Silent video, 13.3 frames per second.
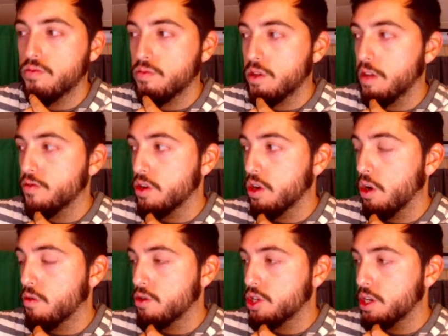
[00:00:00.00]
give you good
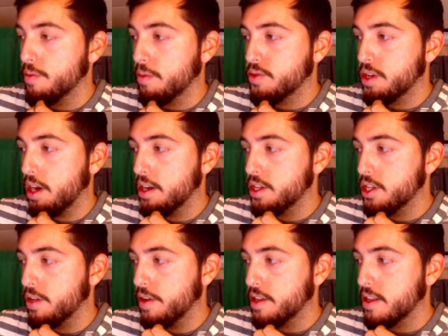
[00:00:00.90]
ownership upside and
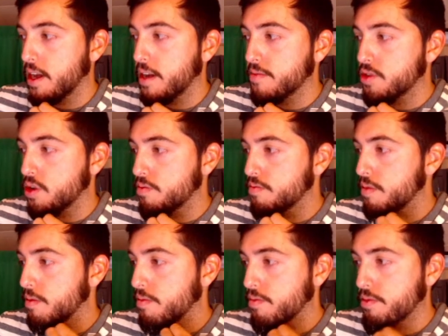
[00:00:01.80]
stuff like that. So
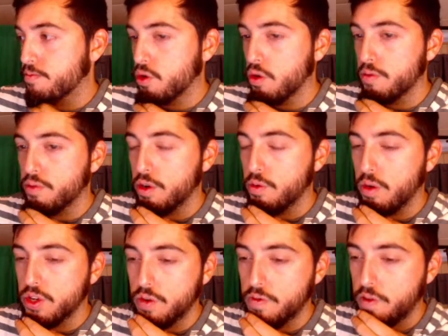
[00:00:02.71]
going pretty well
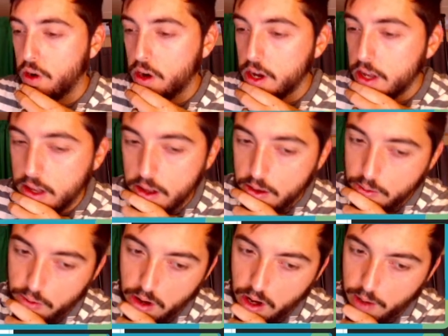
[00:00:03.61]
so far,
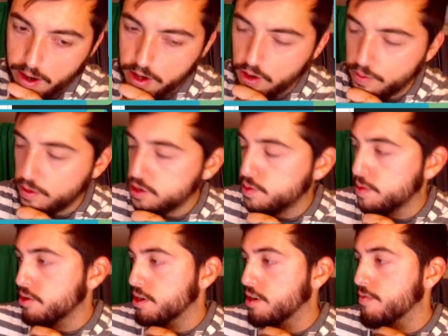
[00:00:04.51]
uh, but I know most
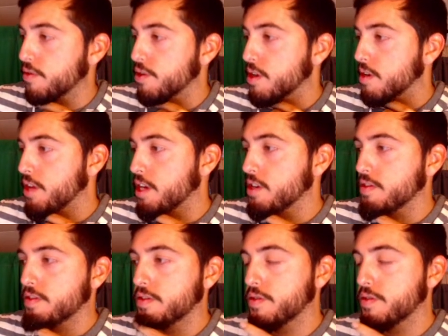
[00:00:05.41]
people are here for League of Legends.